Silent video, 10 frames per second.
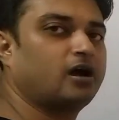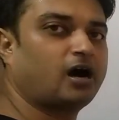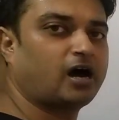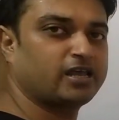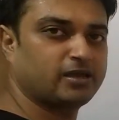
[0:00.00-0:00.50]

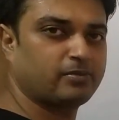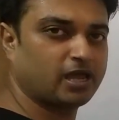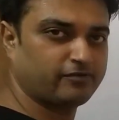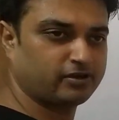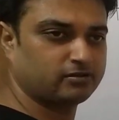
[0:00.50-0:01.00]
I am
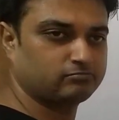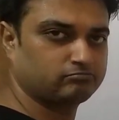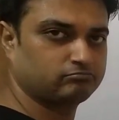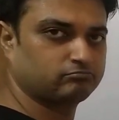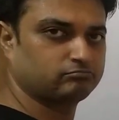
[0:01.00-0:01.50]
having
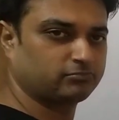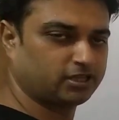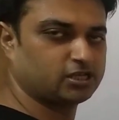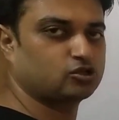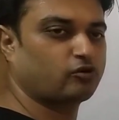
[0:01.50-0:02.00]

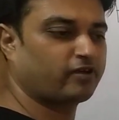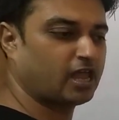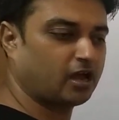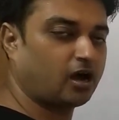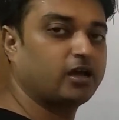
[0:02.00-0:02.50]
this, or
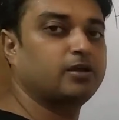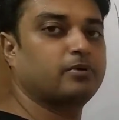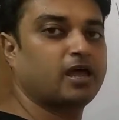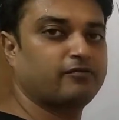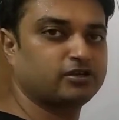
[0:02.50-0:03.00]
I am
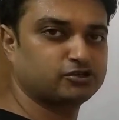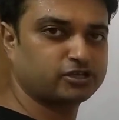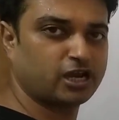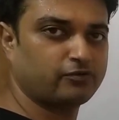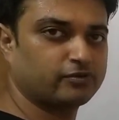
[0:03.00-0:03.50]
having a
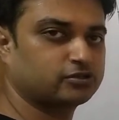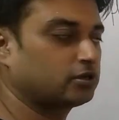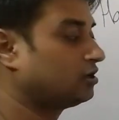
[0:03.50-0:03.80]
sandwich.